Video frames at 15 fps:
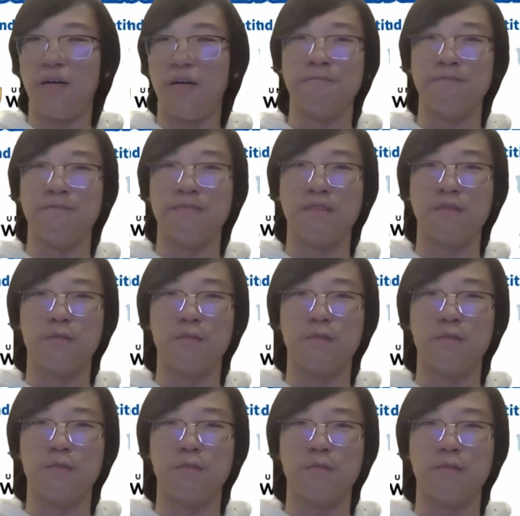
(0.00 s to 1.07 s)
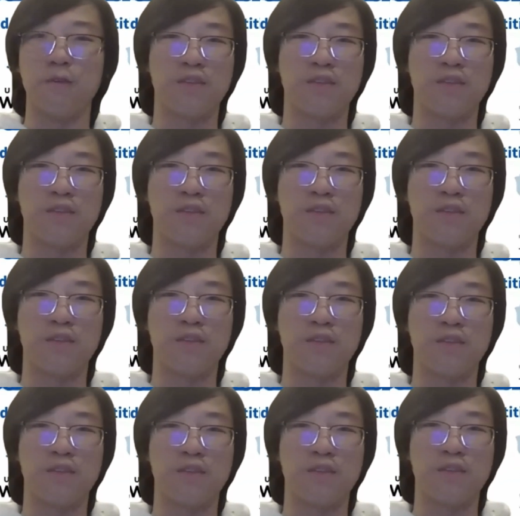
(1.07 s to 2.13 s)
which means we use
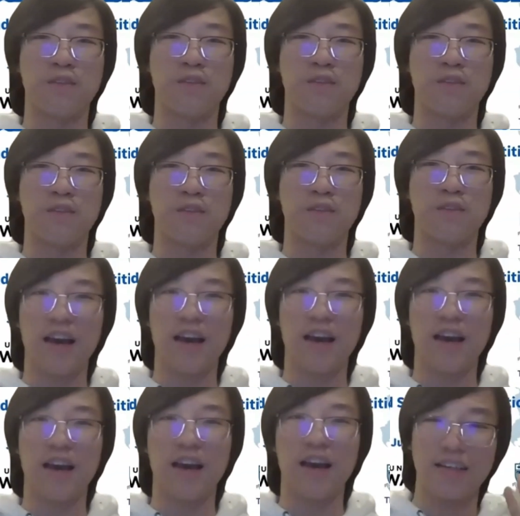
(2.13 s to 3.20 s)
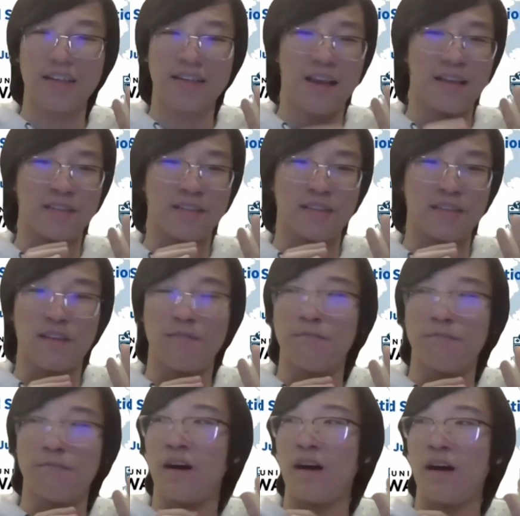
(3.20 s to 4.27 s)
both satellite
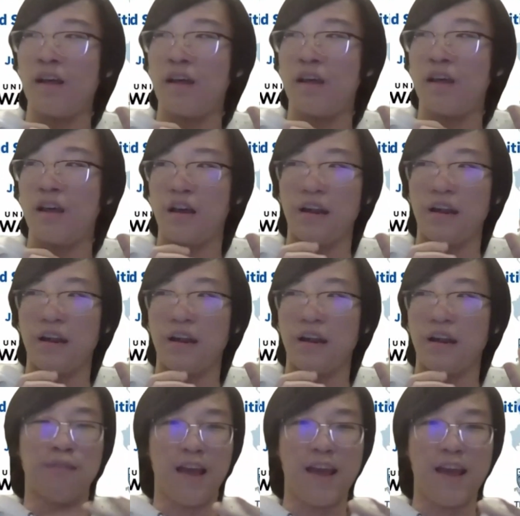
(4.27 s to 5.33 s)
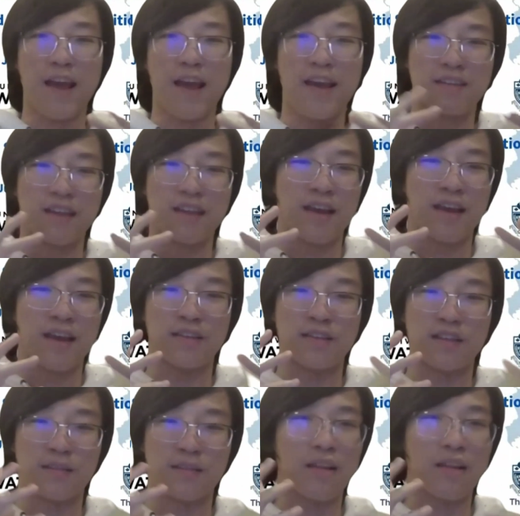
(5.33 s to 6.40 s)
and some like planes
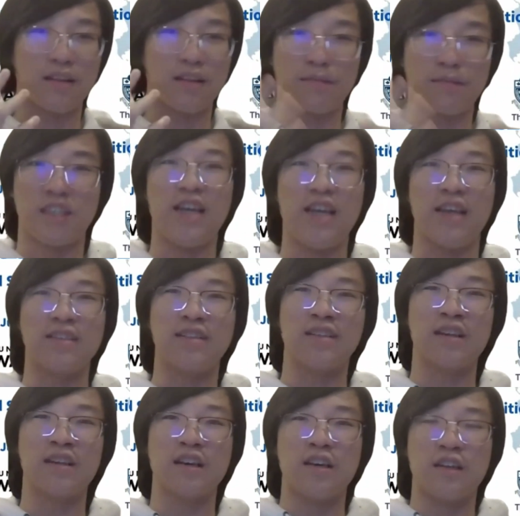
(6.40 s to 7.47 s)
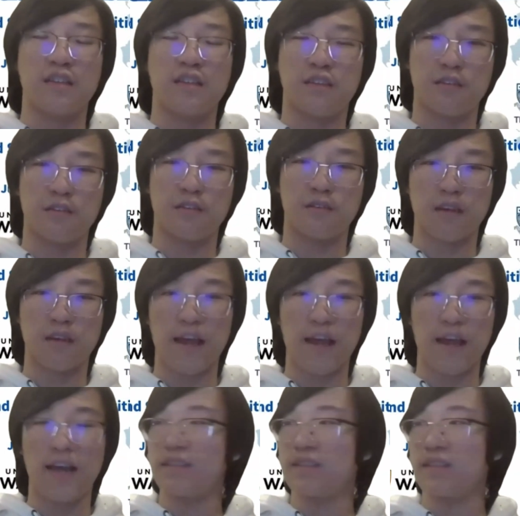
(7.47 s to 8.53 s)
and some other machines
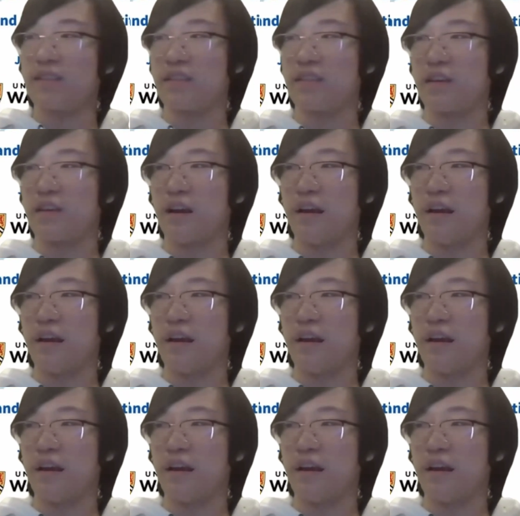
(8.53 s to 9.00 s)
to get